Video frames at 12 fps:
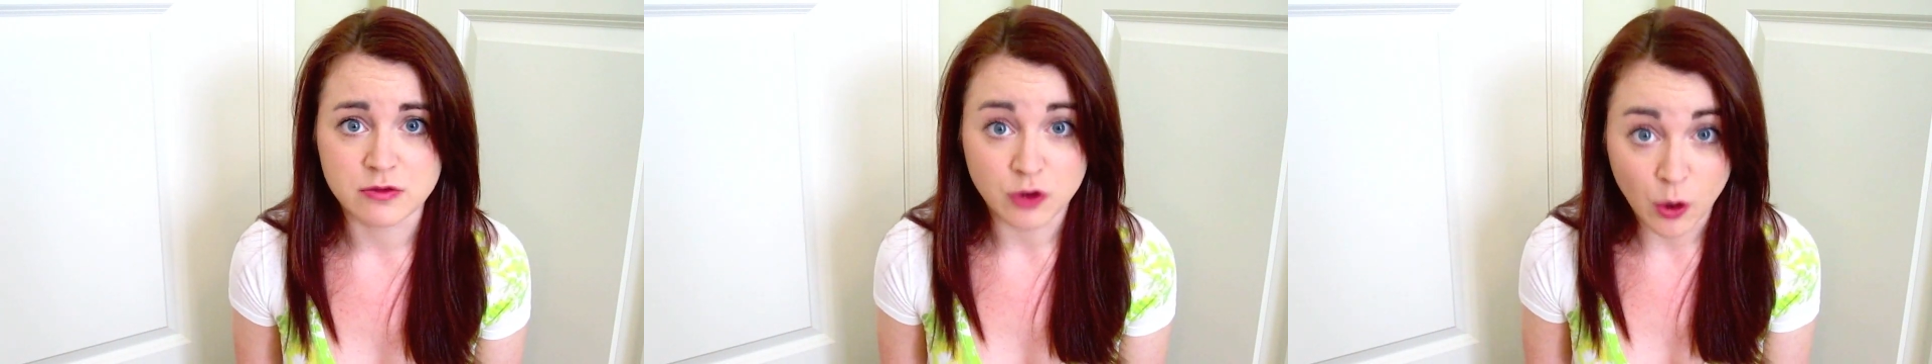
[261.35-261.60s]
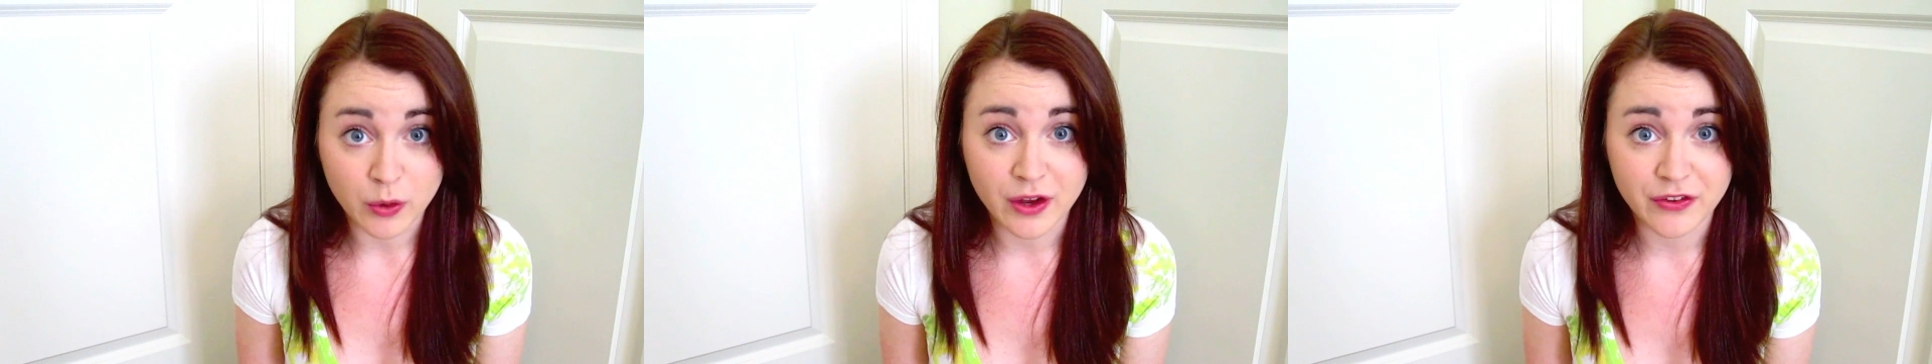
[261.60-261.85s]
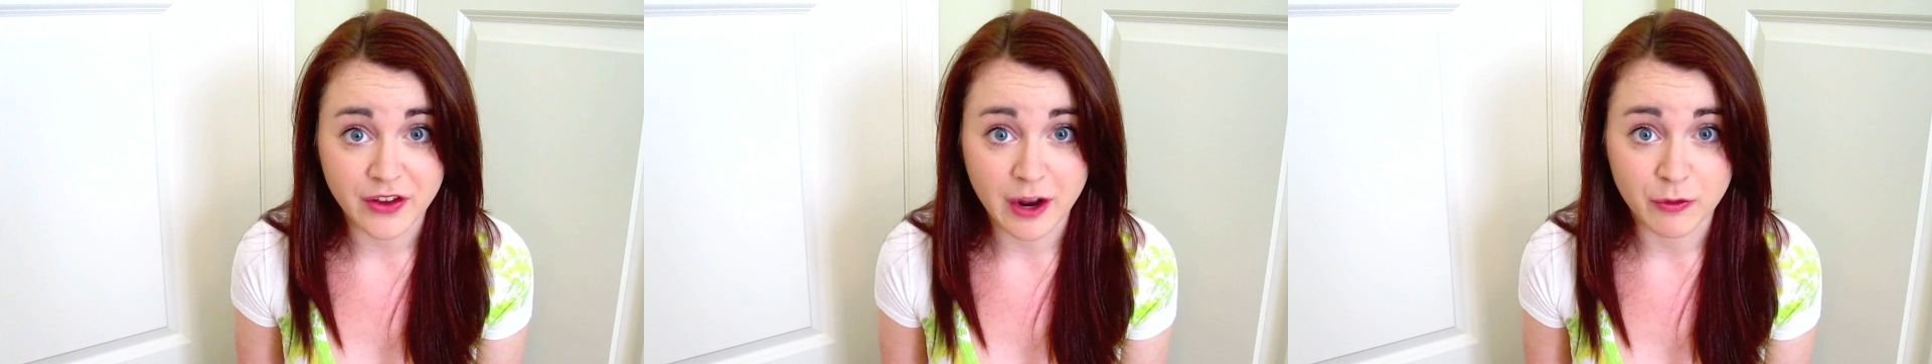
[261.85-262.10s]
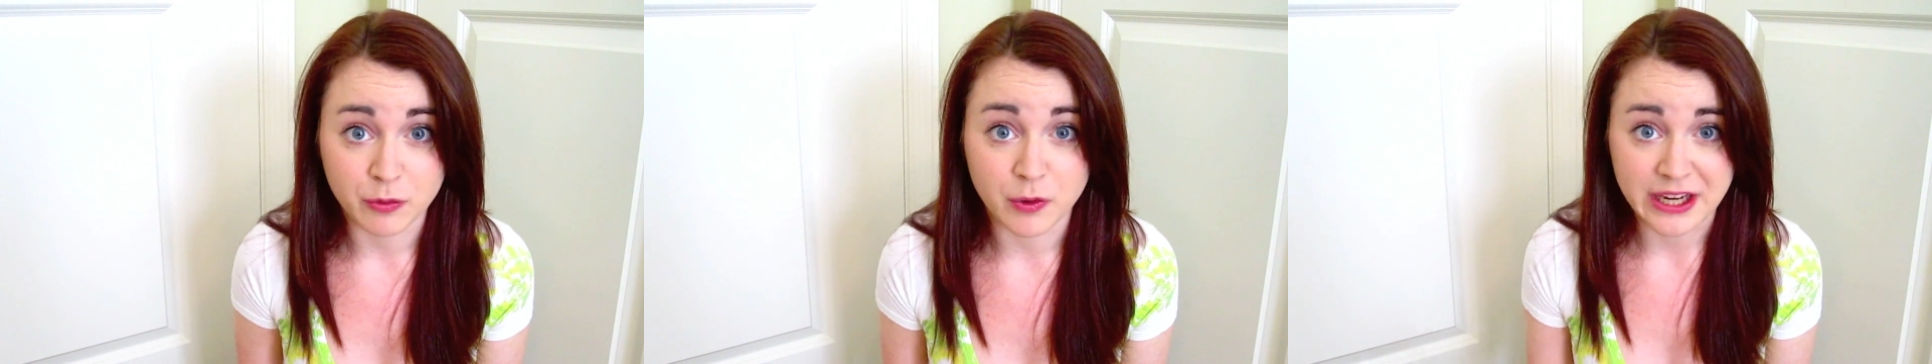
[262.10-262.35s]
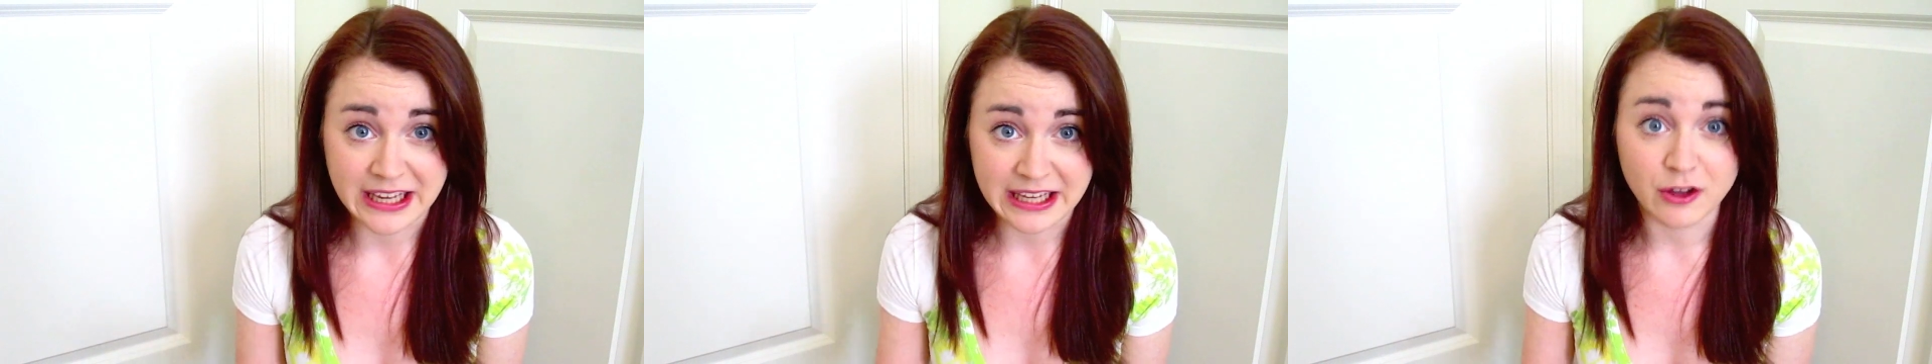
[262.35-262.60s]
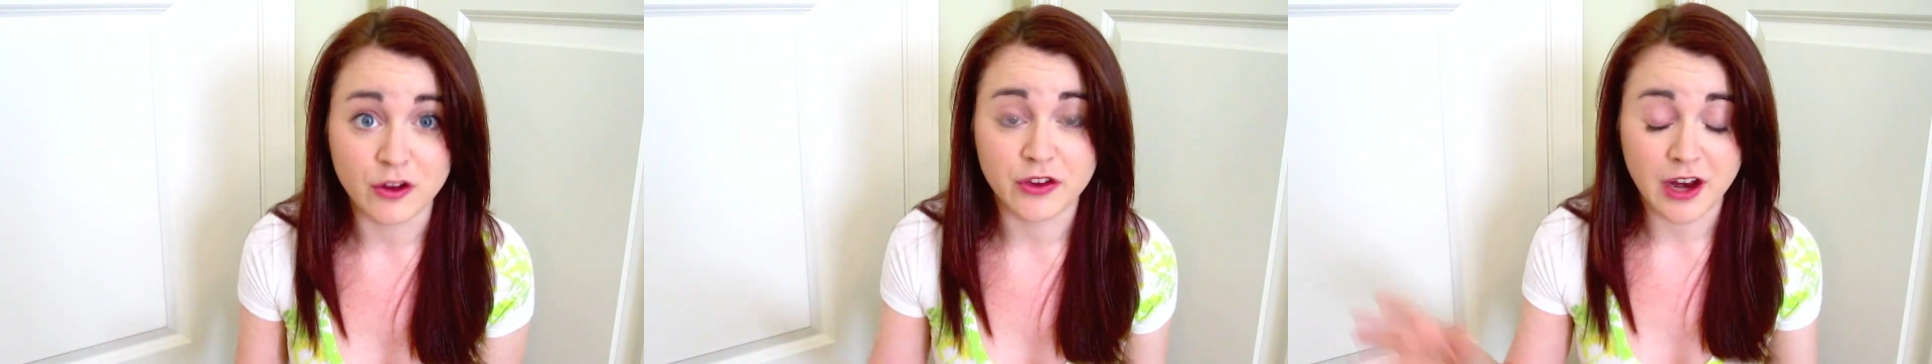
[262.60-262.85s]
noticed that I was wearing
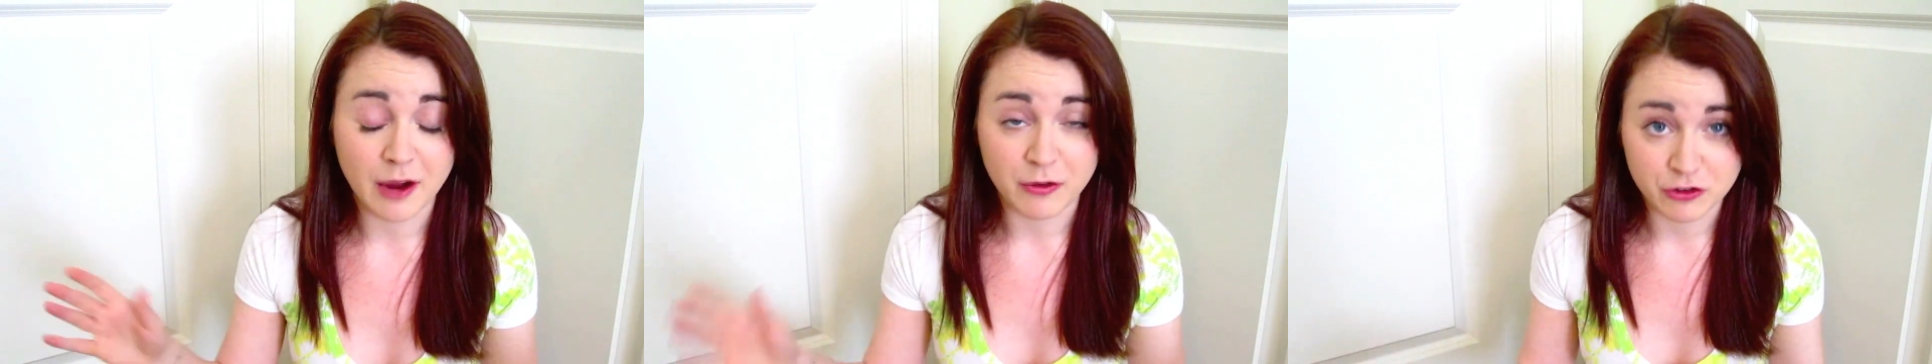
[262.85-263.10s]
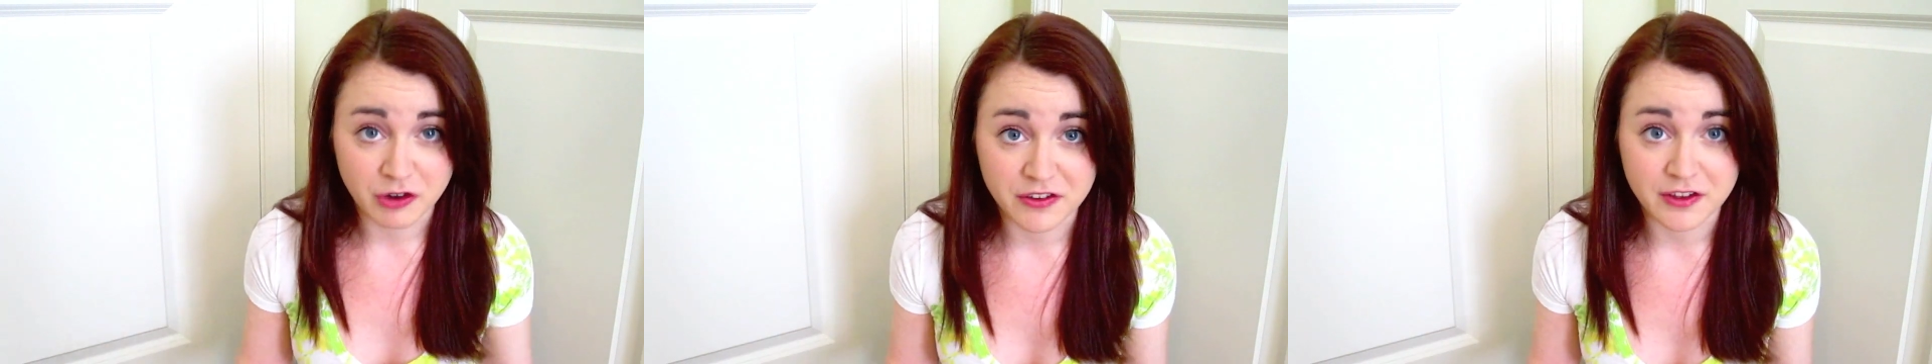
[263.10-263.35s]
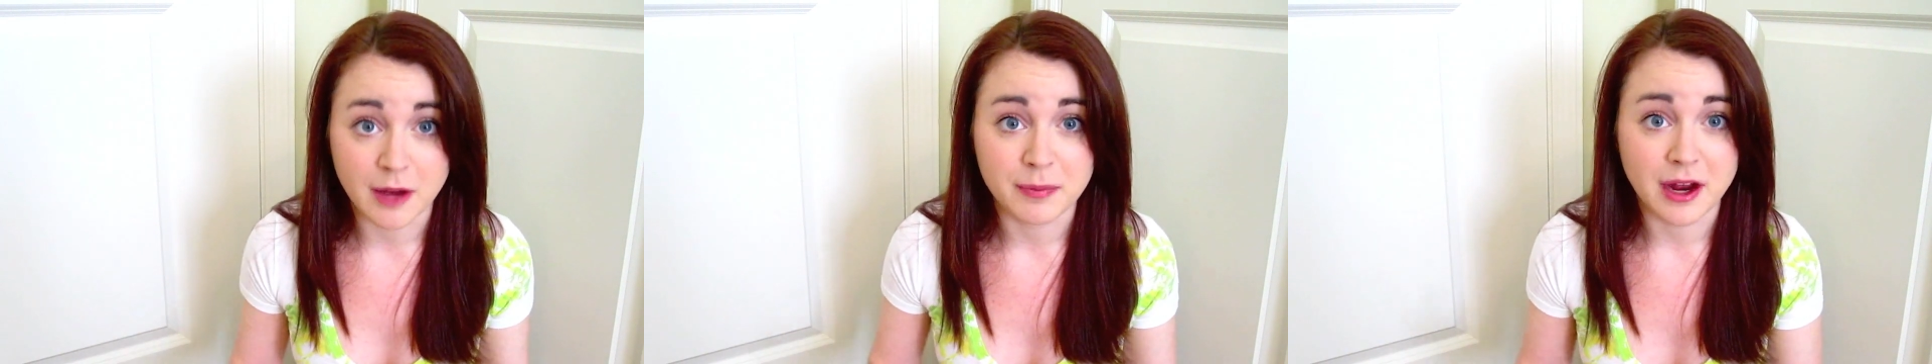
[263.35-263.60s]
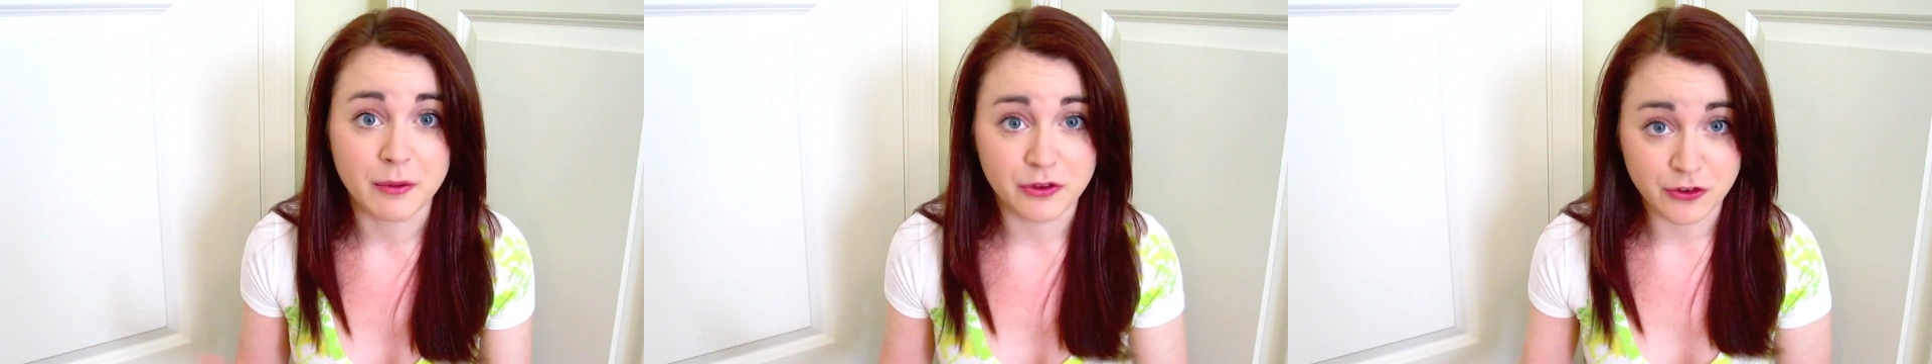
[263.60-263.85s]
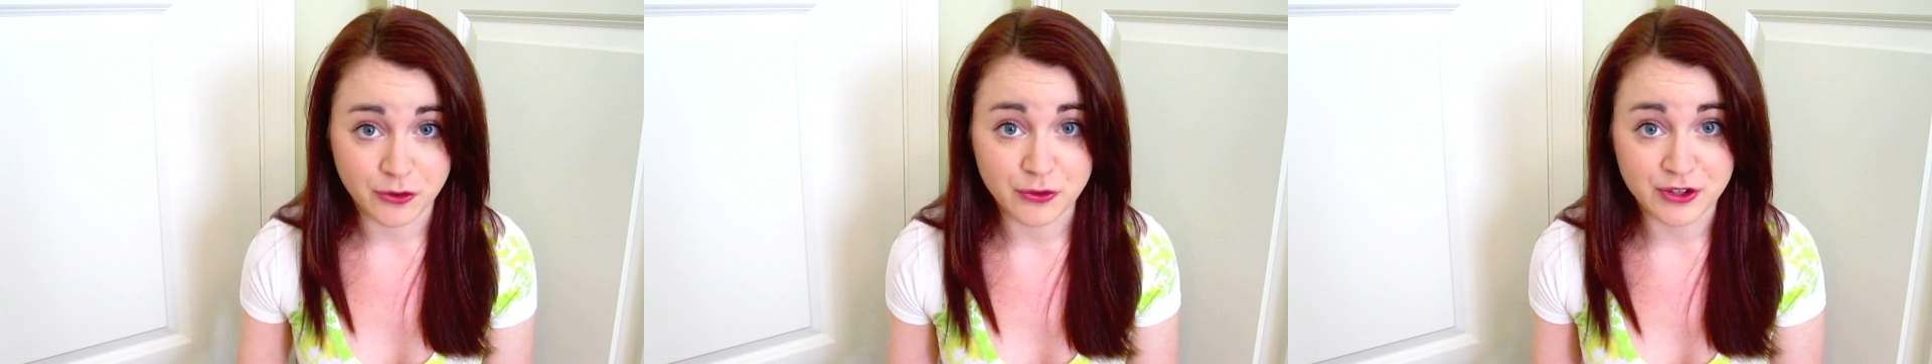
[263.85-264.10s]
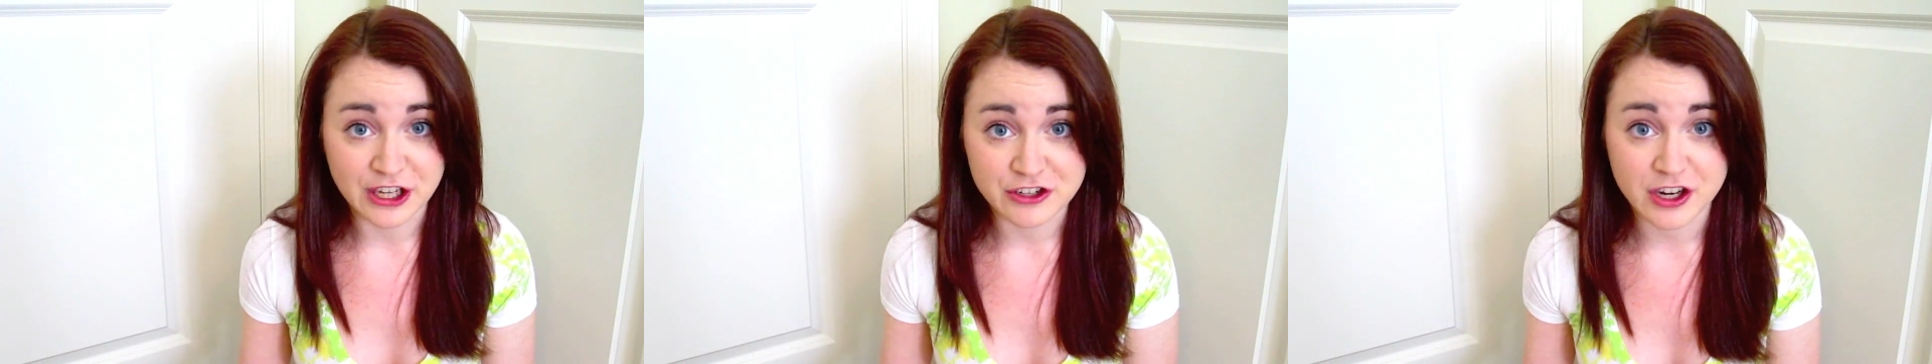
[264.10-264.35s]
heels and I was dressed up and I was a student
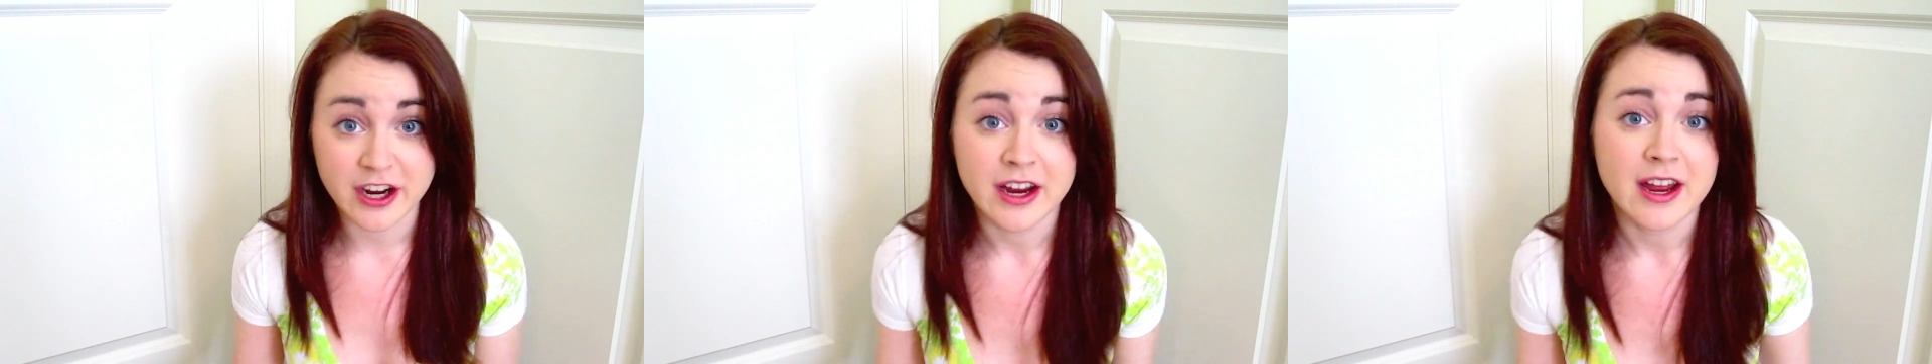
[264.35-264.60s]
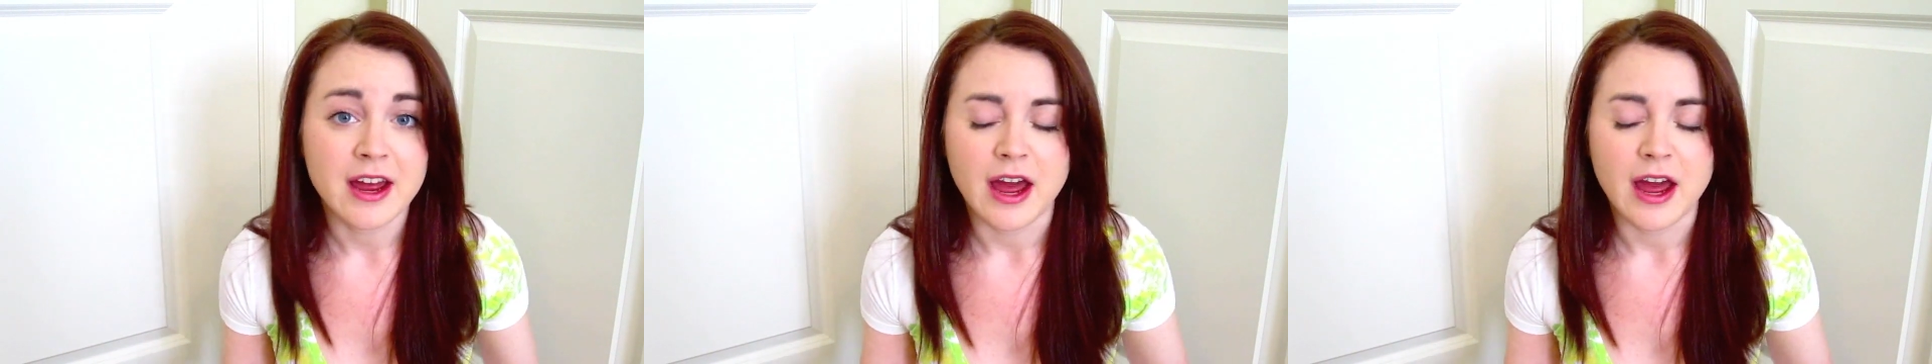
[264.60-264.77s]
teacher,